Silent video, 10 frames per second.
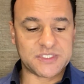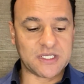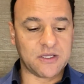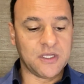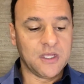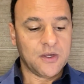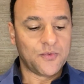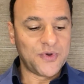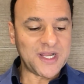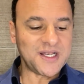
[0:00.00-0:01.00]
So
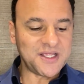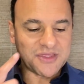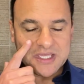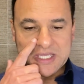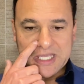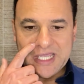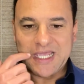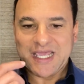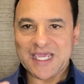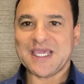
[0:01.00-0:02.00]
really the
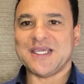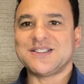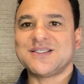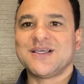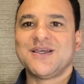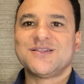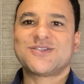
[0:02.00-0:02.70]
key is